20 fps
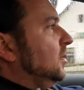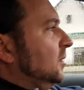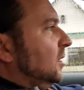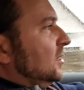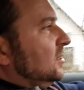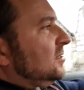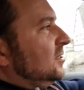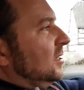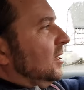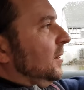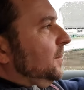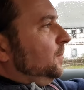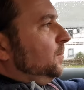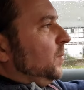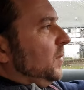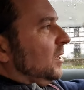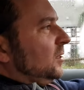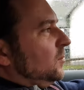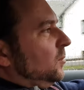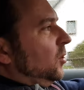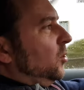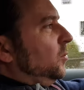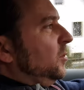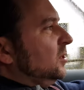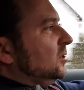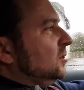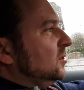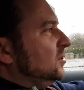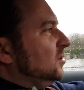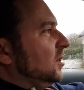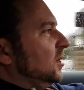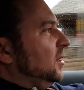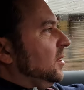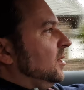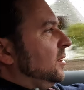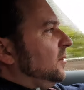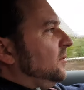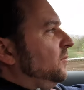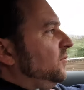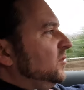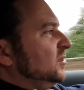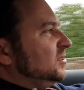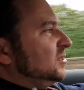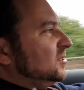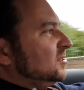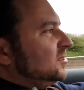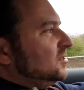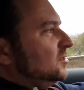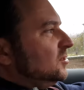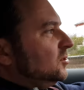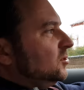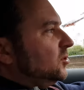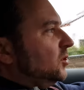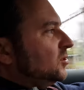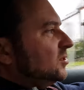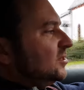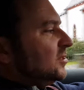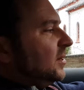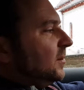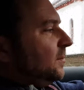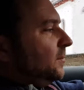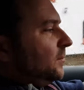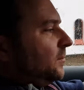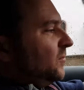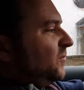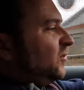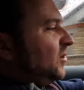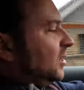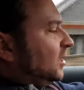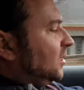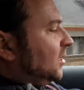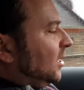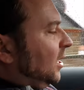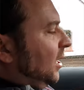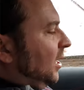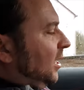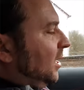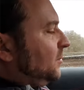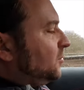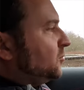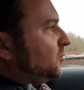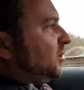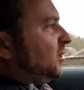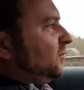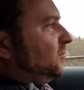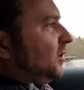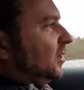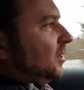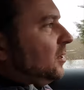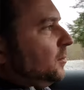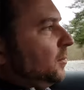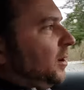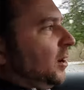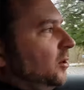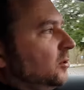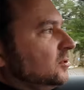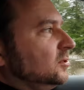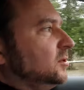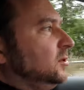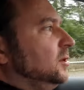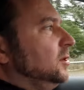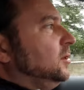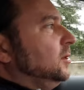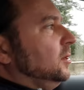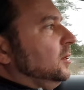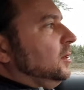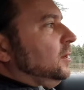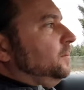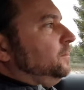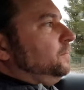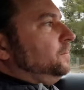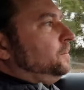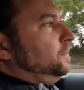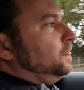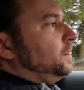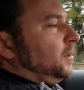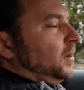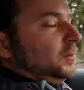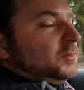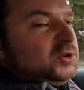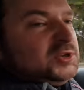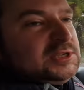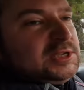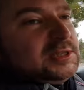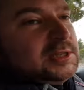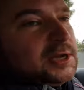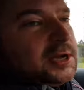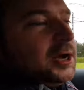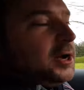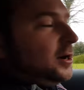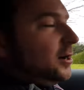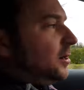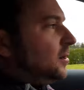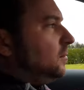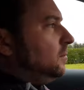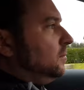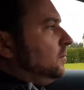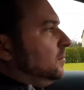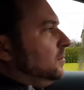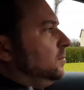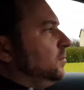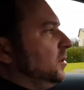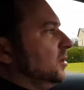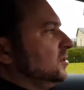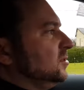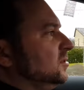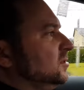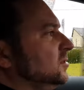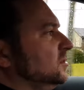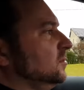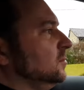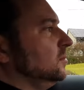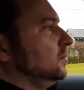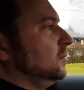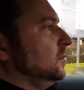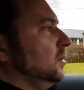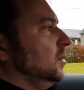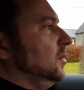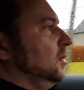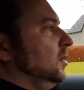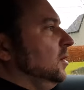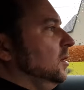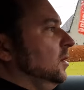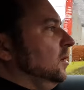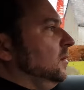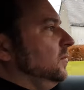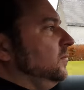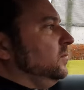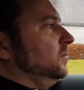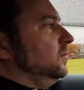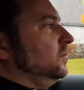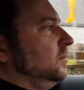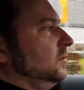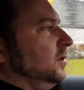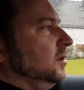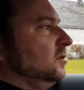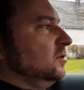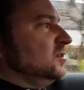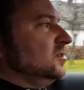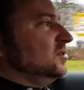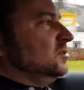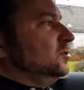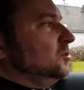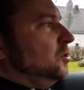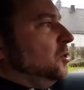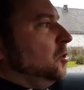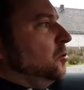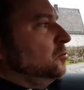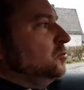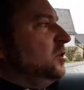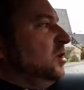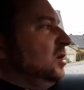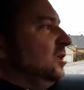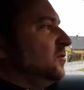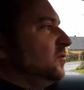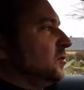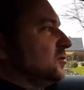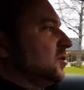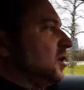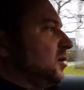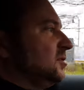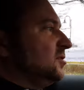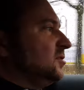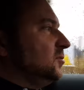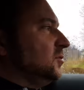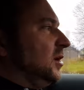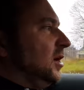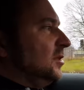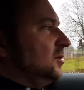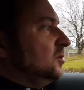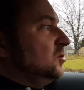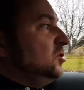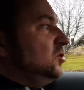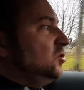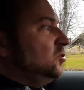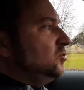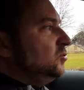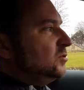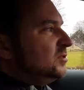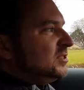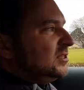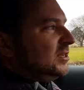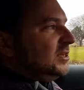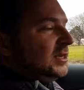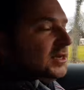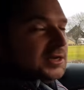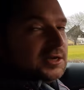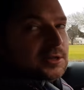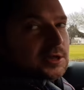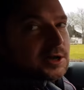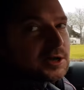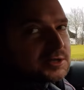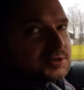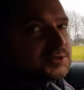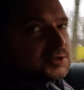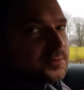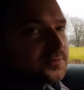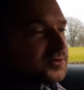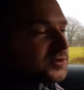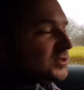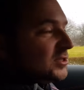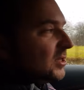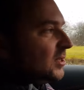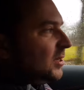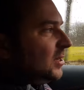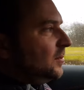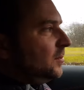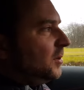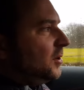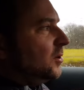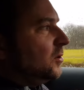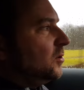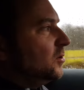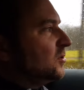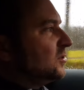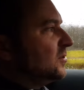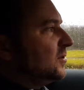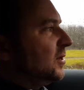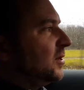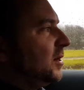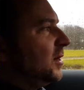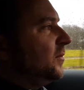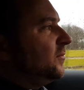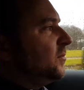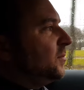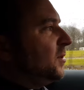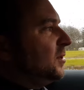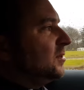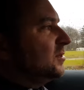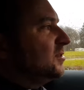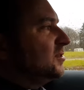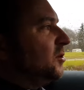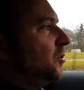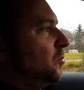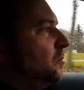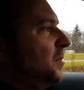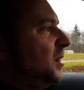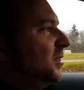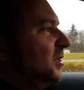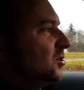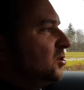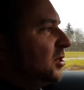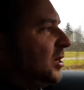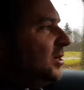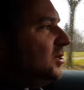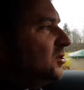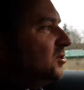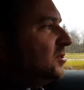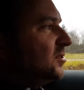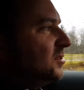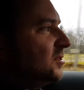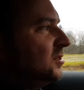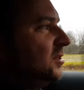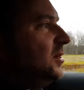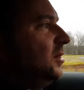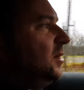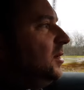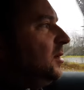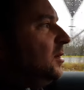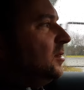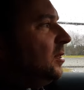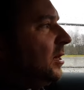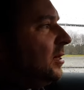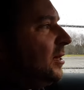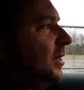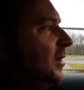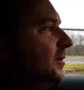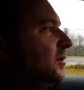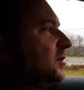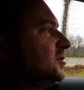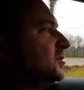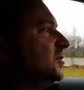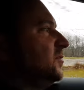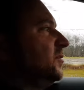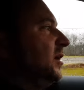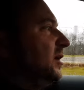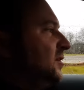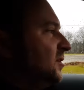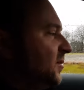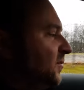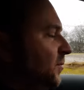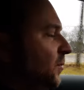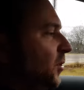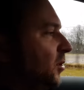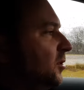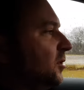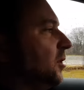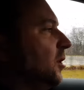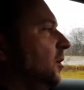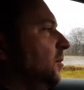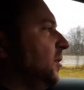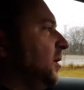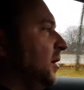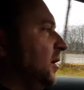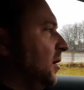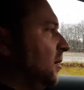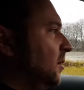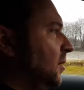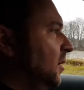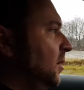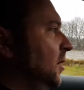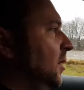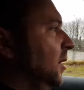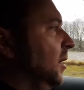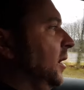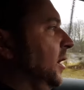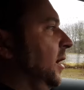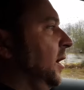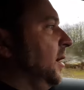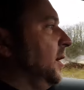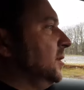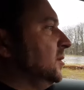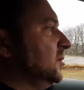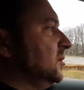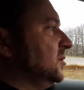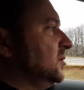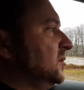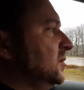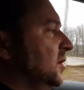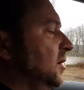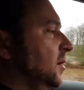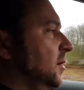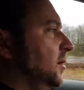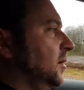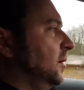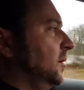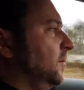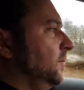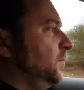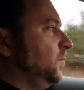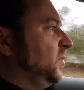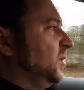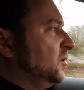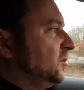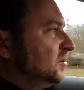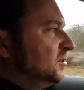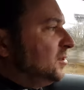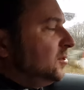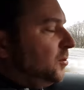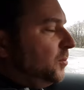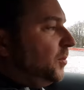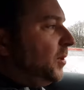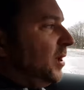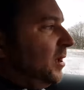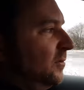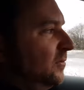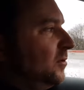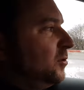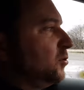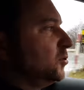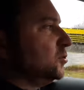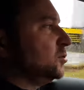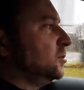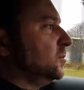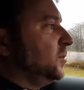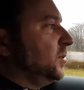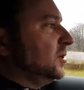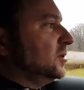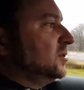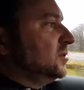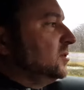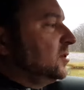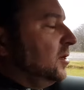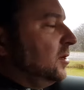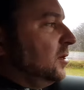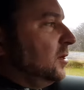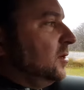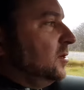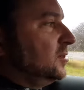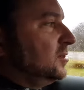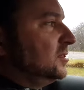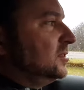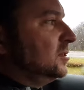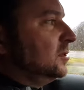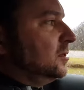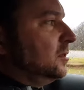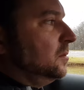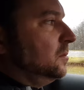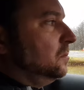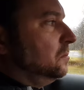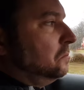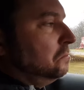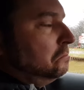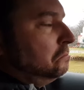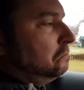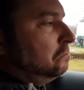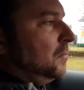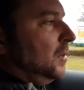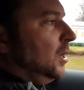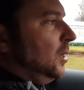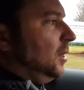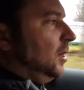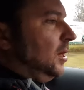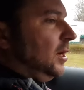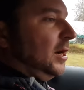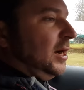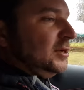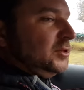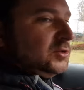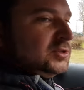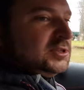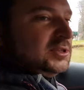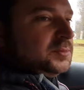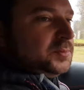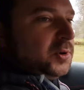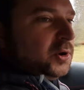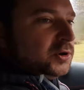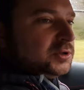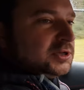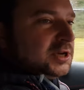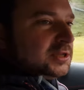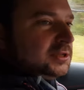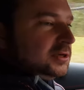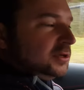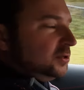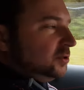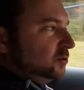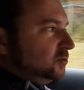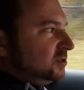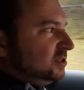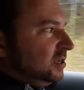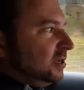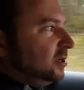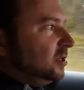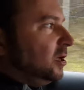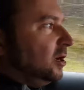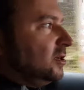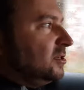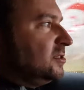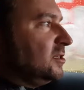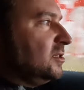Let's see. At the moment, uh, this is not something I'm really thinking about. I'm using the car, but there is no need for us to get a new C class, obviously, mm -hmm. because there haven't been so many changes like yeah, there's a facelift model coming, and um, there is the coupe version, but uh, still, I don't see the point getting a new C-Class.